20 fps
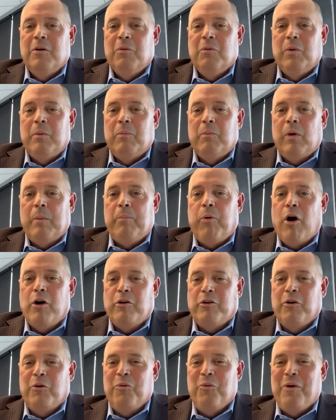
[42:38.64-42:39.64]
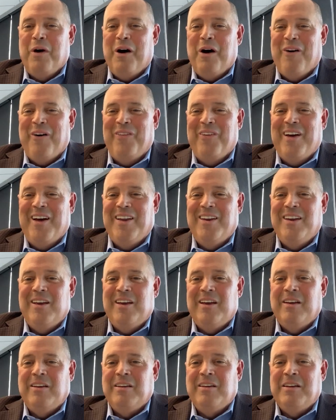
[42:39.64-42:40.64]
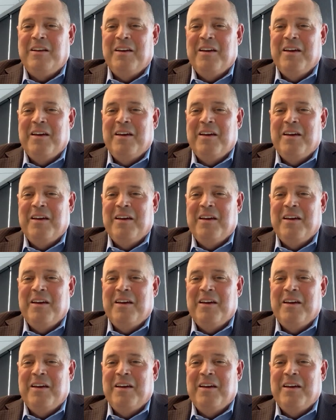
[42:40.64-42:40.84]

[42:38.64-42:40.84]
we partner well, and that he